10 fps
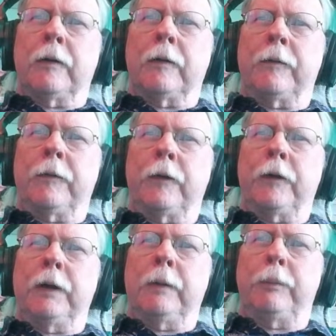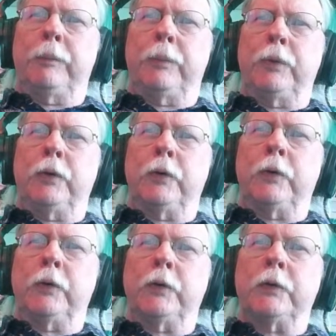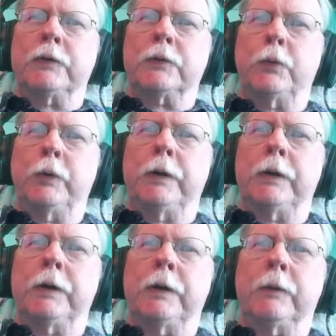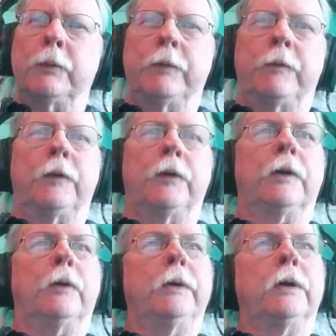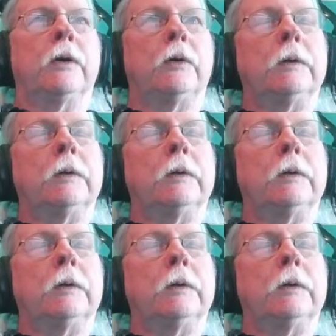Furry boots with fur. There we go.